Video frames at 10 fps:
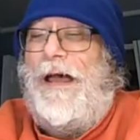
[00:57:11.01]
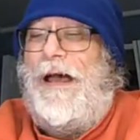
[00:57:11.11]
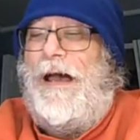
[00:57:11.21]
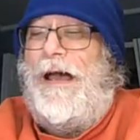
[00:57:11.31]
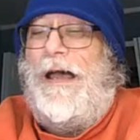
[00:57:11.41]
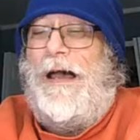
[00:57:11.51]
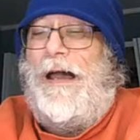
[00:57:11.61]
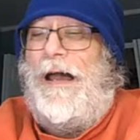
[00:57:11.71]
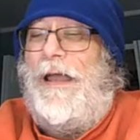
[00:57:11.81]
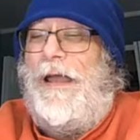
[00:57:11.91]
I,
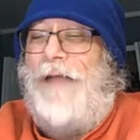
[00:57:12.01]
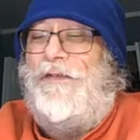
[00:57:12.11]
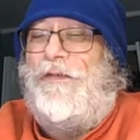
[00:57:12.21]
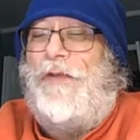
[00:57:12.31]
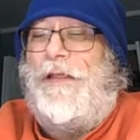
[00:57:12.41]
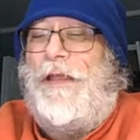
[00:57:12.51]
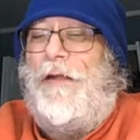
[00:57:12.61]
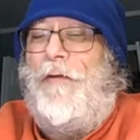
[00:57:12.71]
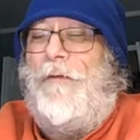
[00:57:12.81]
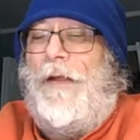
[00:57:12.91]
I, I just couldn't get
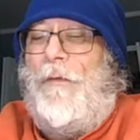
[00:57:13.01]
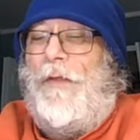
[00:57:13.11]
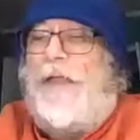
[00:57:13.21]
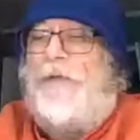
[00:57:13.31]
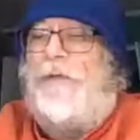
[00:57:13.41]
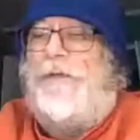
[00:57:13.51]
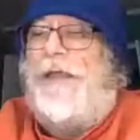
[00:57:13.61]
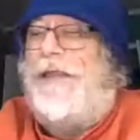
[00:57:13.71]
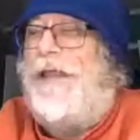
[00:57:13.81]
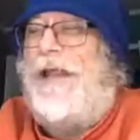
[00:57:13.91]
over it. What that's what
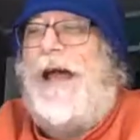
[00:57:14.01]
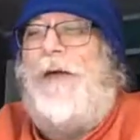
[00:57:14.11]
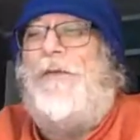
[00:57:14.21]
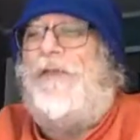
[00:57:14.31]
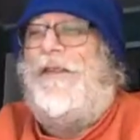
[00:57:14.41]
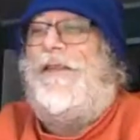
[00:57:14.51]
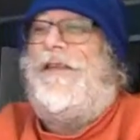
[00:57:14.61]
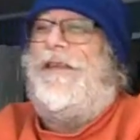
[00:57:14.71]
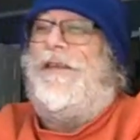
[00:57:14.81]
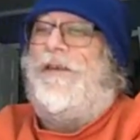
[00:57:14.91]
they did. I was in
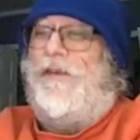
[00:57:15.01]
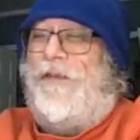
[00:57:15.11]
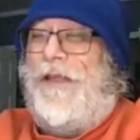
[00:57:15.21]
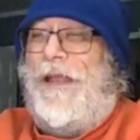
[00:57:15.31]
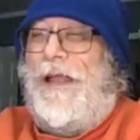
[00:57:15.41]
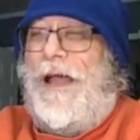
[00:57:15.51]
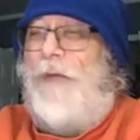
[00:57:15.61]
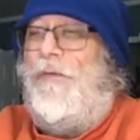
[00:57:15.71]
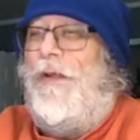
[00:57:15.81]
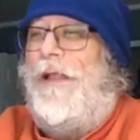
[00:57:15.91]
tears.
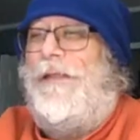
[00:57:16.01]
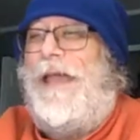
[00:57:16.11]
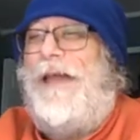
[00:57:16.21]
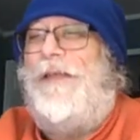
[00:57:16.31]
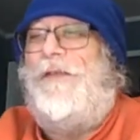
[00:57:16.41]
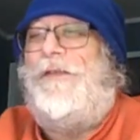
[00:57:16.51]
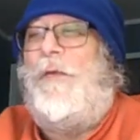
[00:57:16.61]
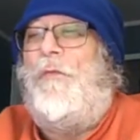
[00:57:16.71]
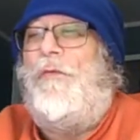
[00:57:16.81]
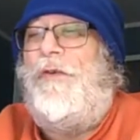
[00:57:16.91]
I'm going like that is
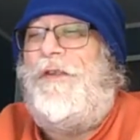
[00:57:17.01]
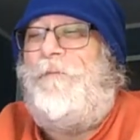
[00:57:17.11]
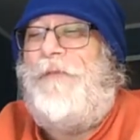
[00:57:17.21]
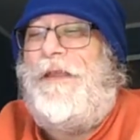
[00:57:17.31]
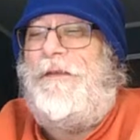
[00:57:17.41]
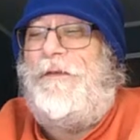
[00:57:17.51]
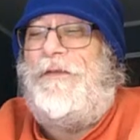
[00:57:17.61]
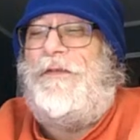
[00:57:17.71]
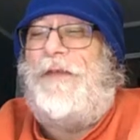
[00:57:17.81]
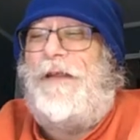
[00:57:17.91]
the worst piece of
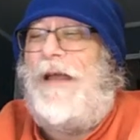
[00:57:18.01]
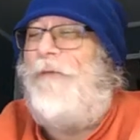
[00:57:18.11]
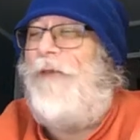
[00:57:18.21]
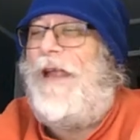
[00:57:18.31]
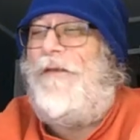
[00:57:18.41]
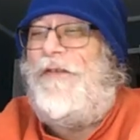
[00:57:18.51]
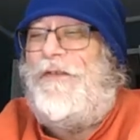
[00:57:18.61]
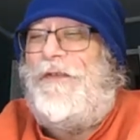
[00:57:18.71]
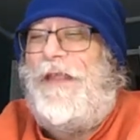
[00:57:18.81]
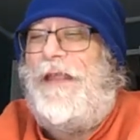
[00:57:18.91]
shit I've ever
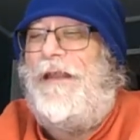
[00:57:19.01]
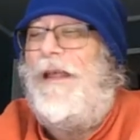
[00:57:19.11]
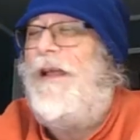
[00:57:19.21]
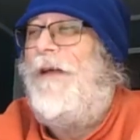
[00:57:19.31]
seen.